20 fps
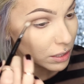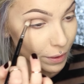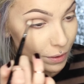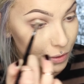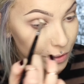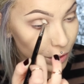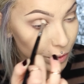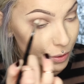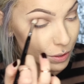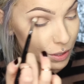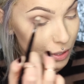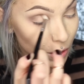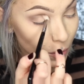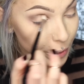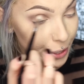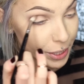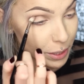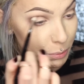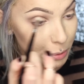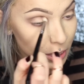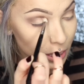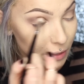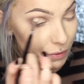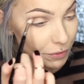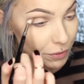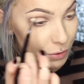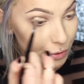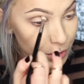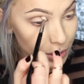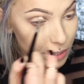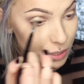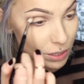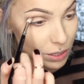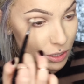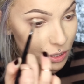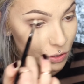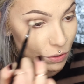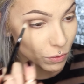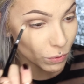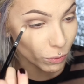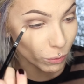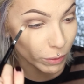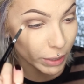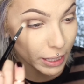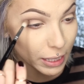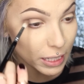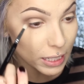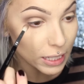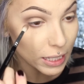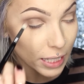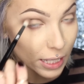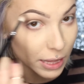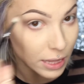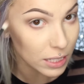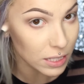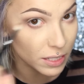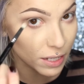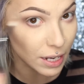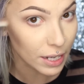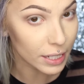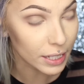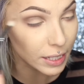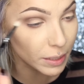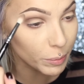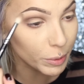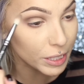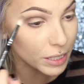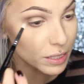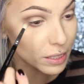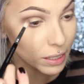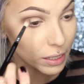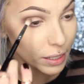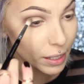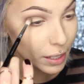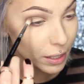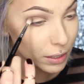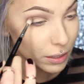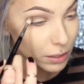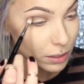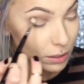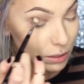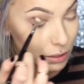So it's going to be focused really in the socket basically.